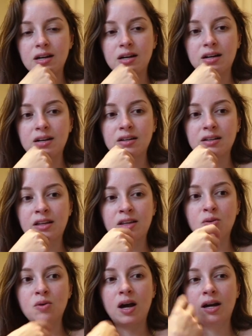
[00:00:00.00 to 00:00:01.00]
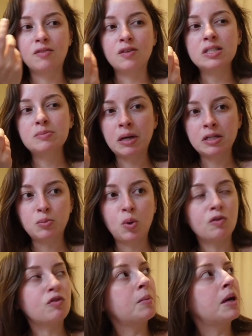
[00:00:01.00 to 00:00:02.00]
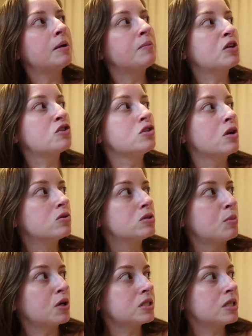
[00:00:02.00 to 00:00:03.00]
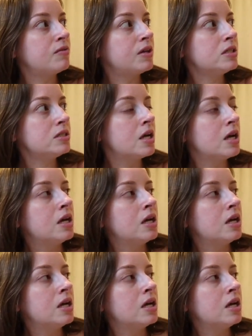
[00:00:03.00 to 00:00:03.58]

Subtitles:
like you kind of expect more from it. There's no smart TVs.